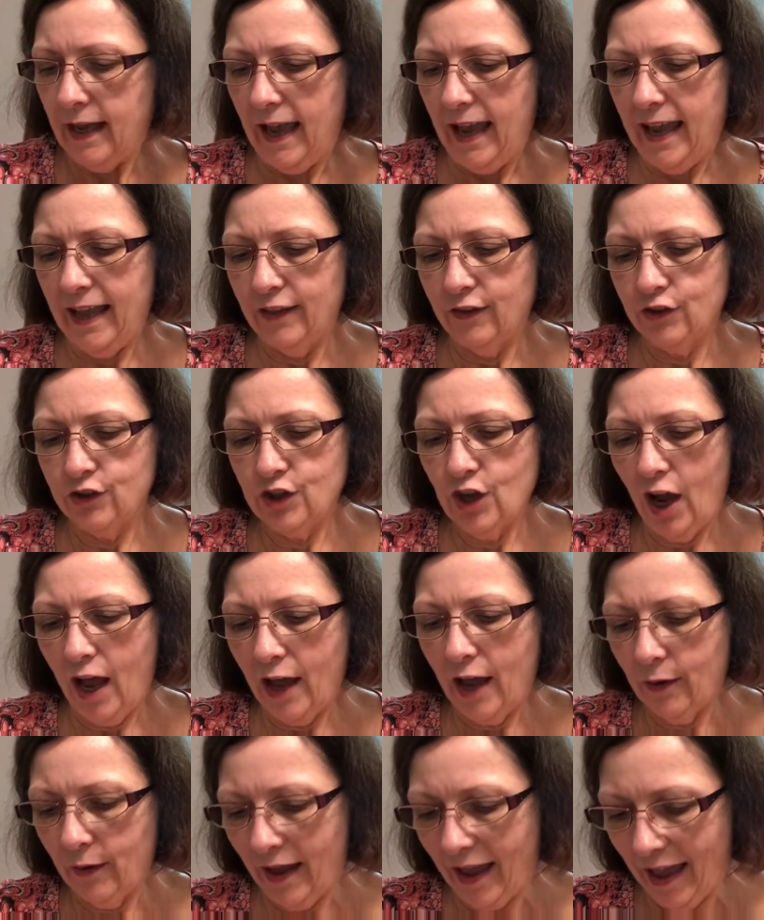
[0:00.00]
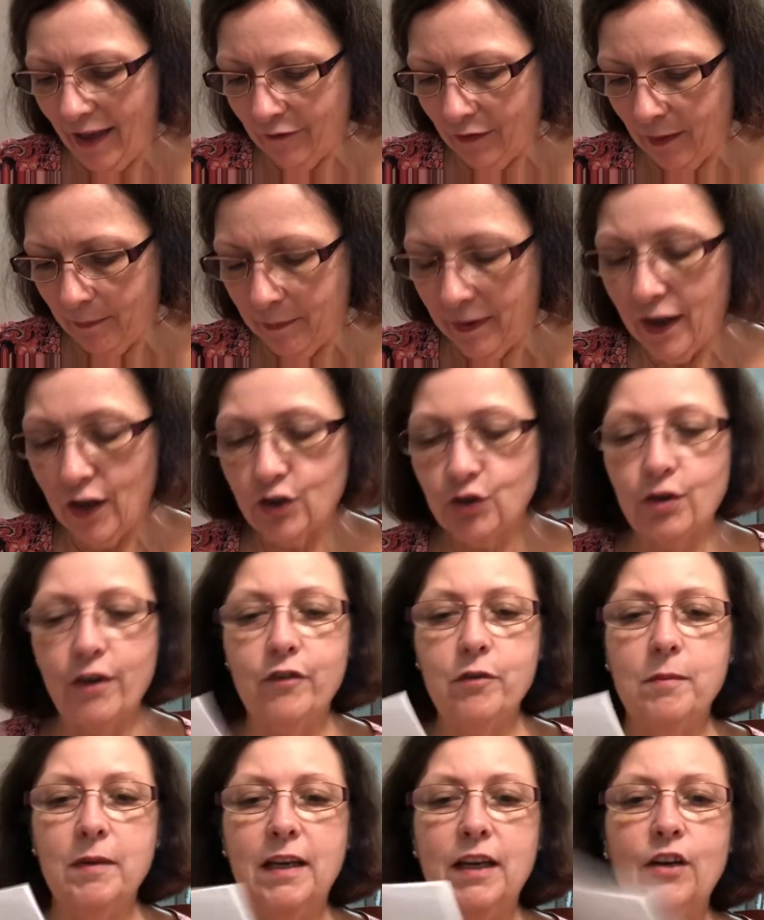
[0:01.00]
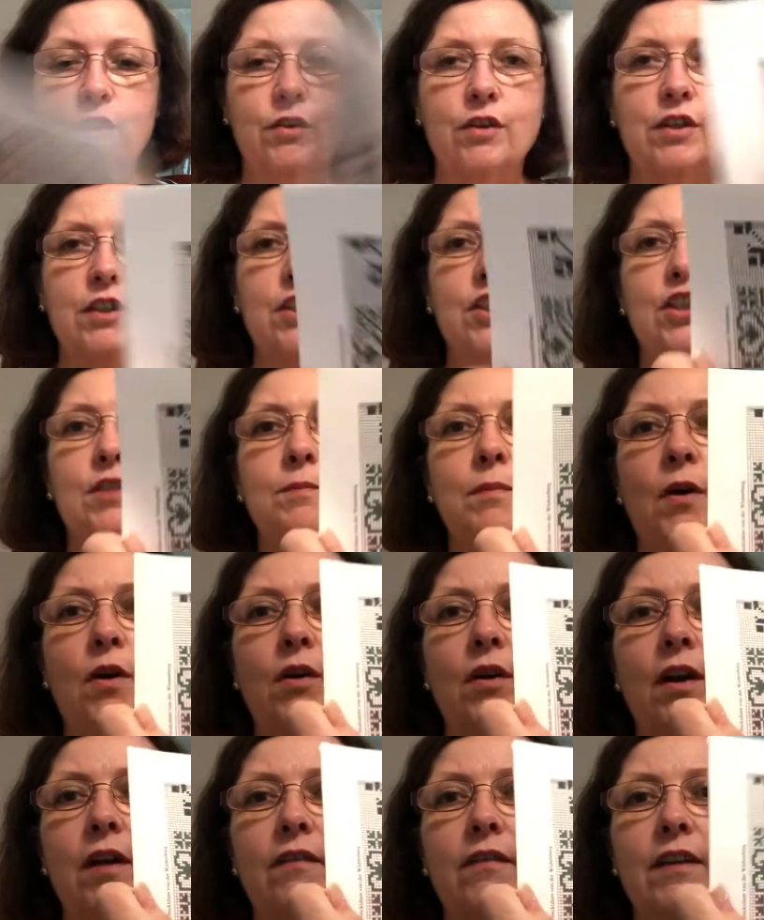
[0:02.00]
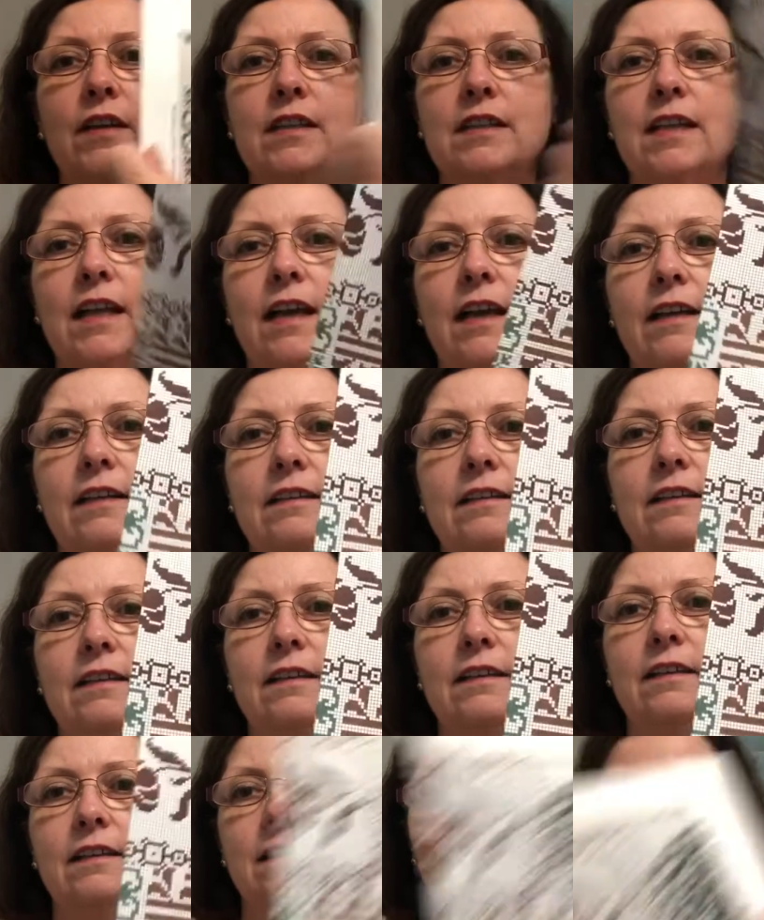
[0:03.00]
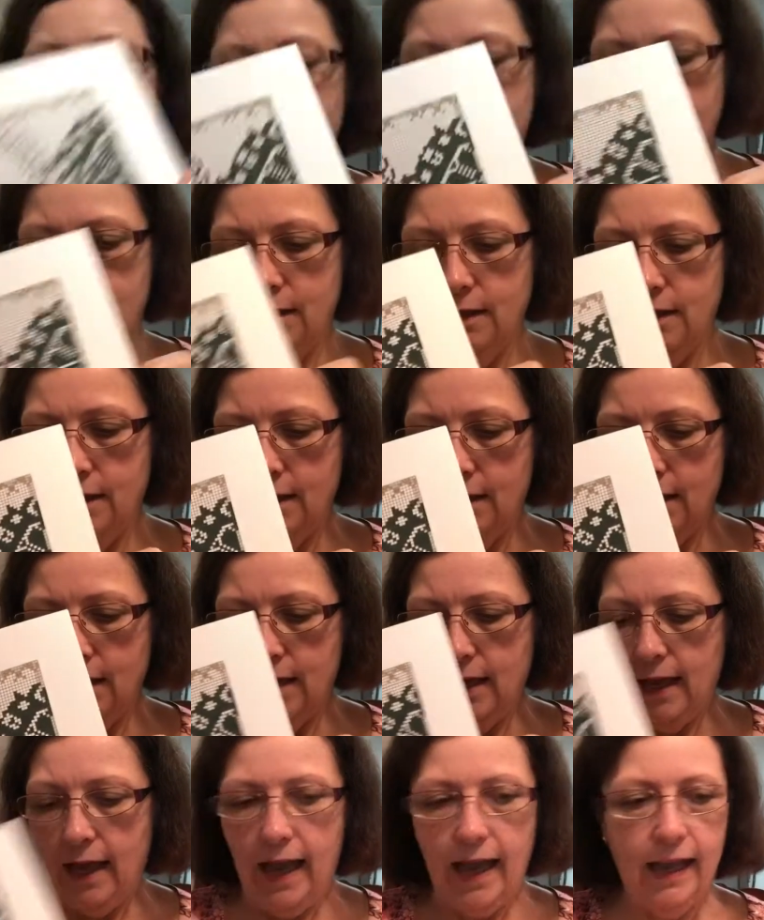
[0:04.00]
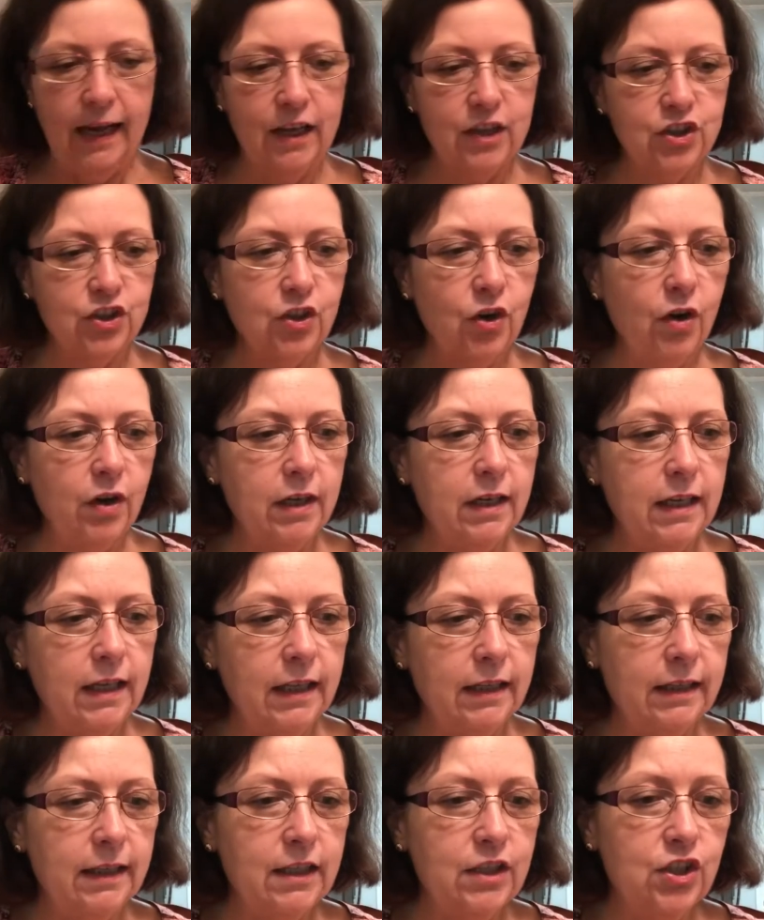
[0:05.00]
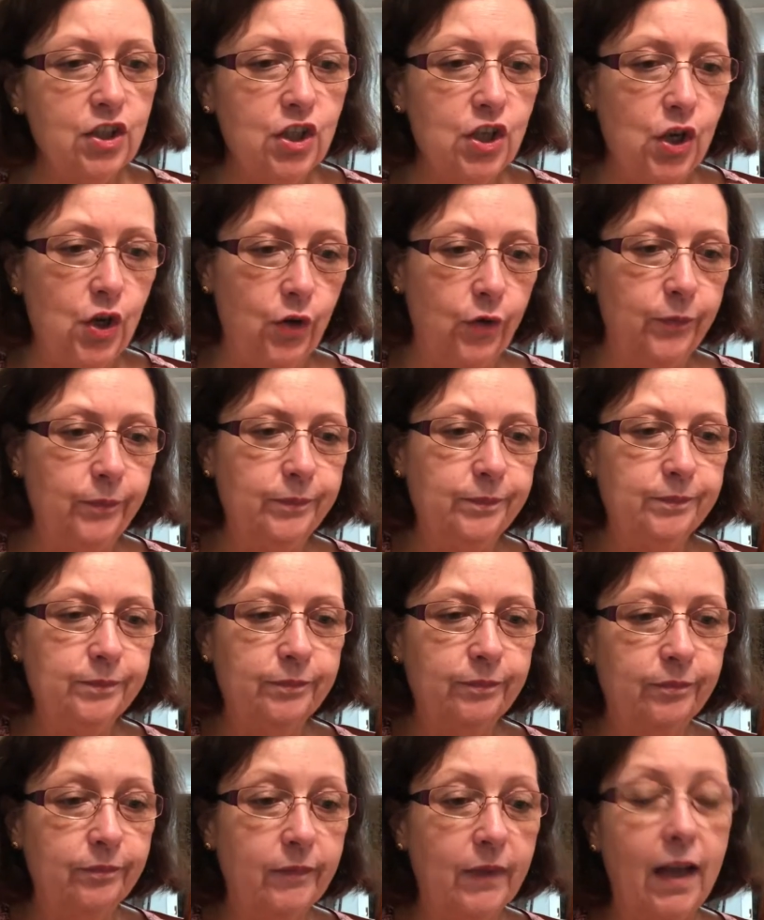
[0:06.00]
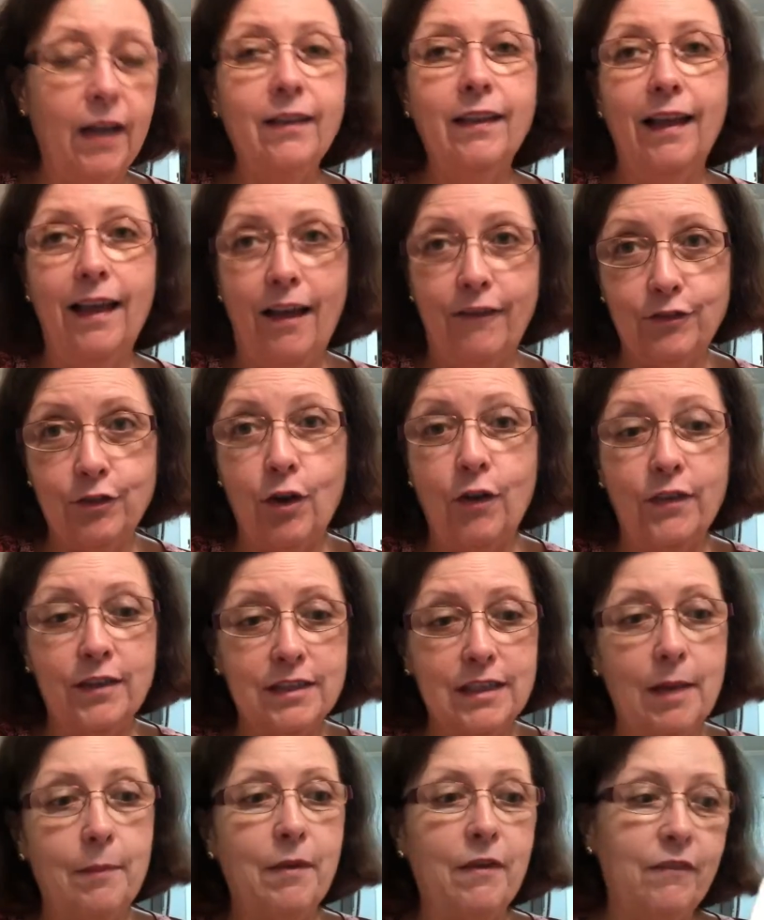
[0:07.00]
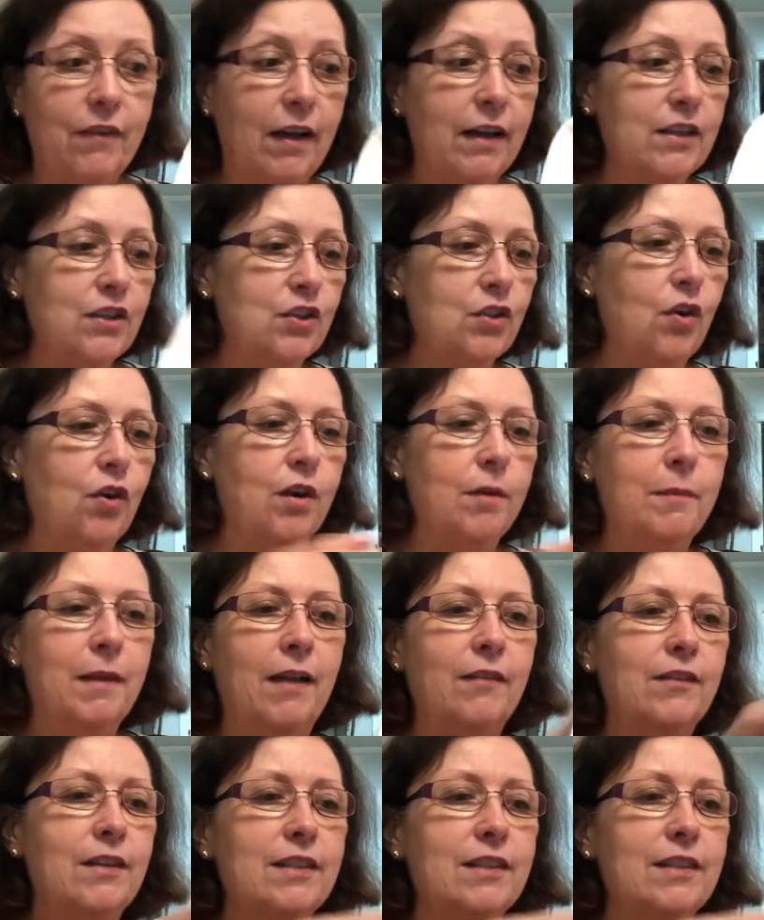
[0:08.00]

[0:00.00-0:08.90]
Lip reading: And I don't have a picture of it, but here is just part of the design. And I started it this year. And after all this time, I finally started it, but